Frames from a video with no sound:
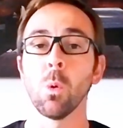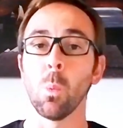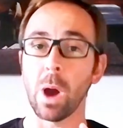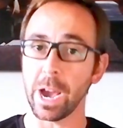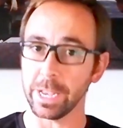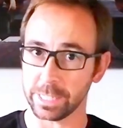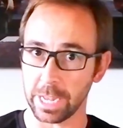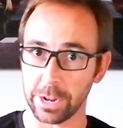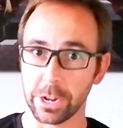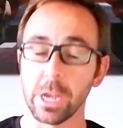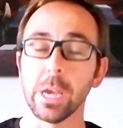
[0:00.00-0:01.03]
Why is
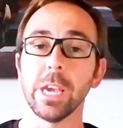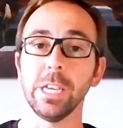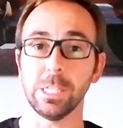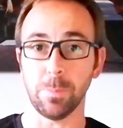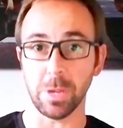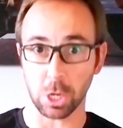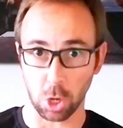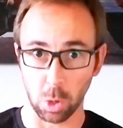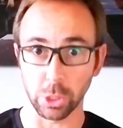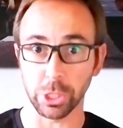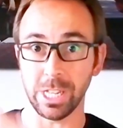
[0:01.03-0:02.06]
that? It's
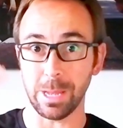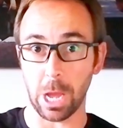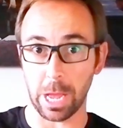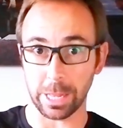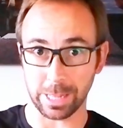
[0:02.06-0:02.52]
because the